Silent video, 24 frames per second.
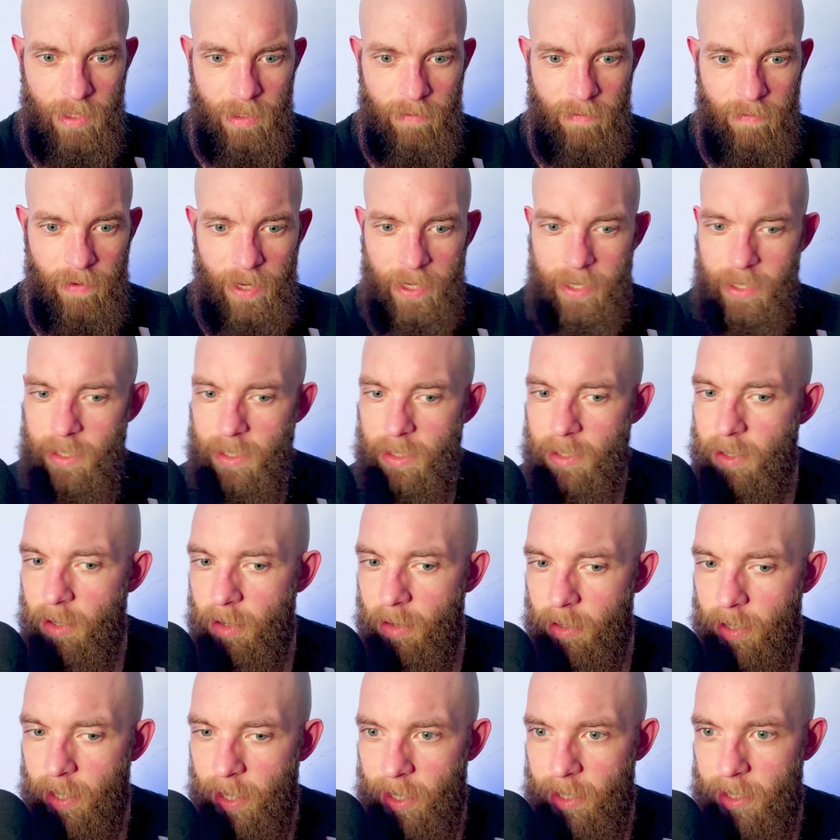I can
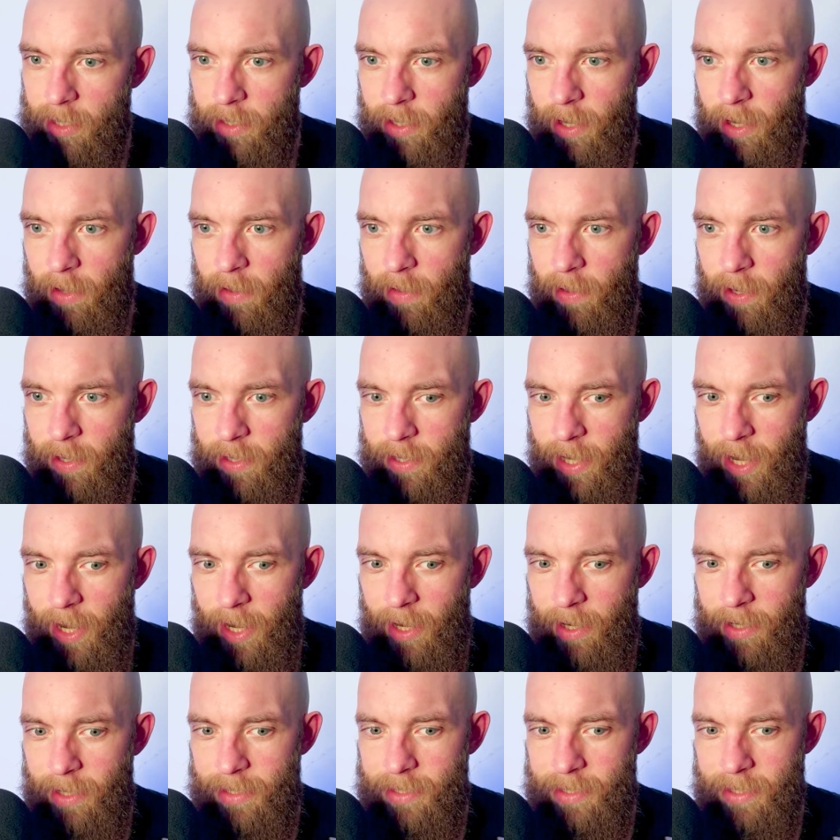okay, there. Yeah,
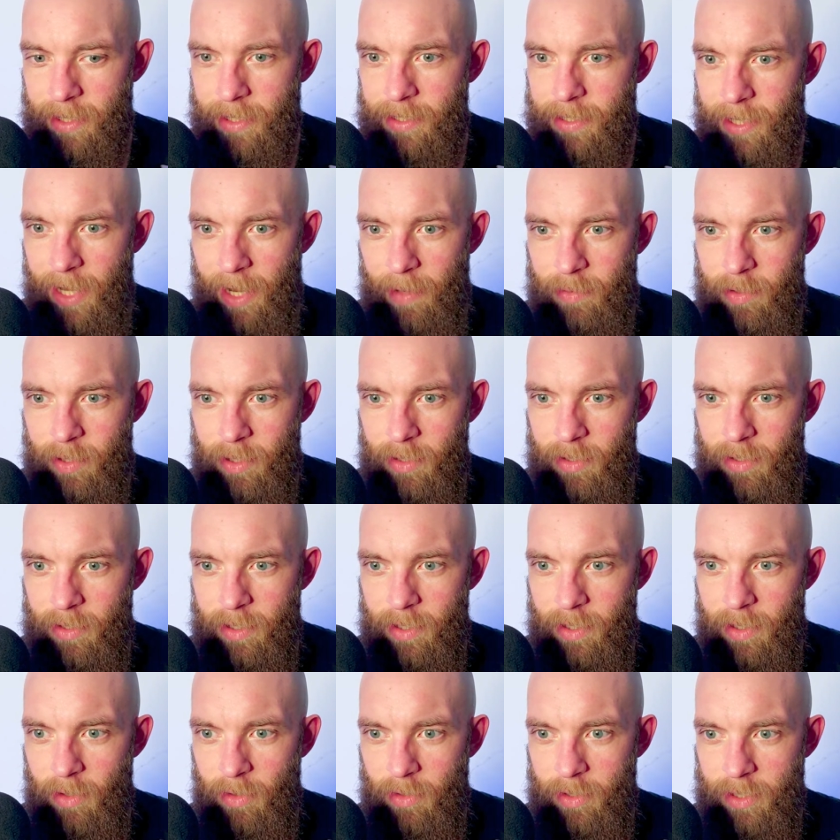it's absolutely the
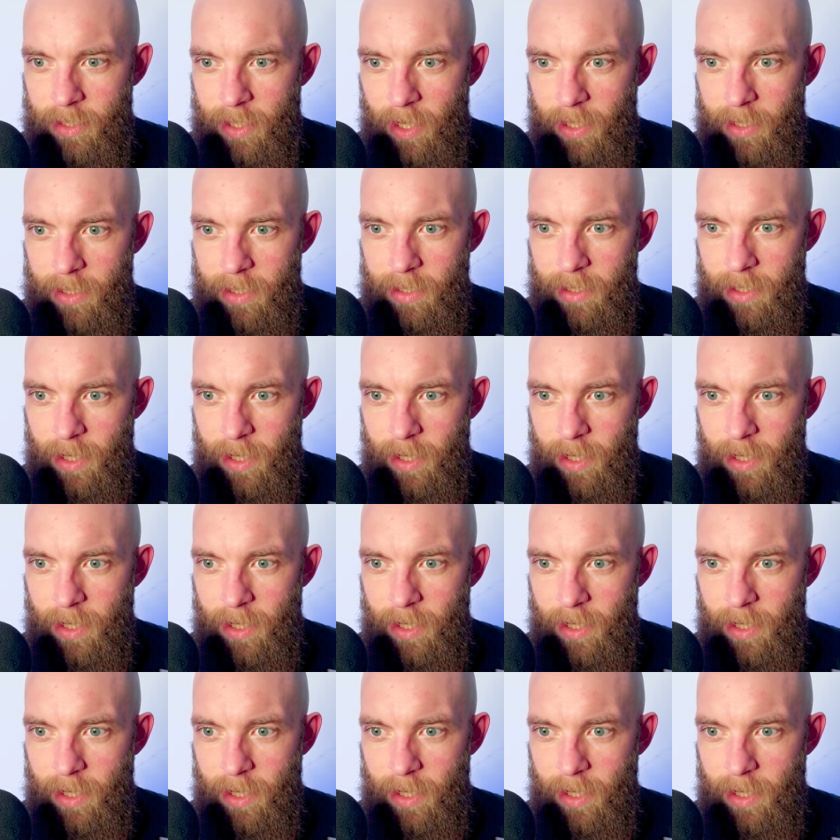noise gate.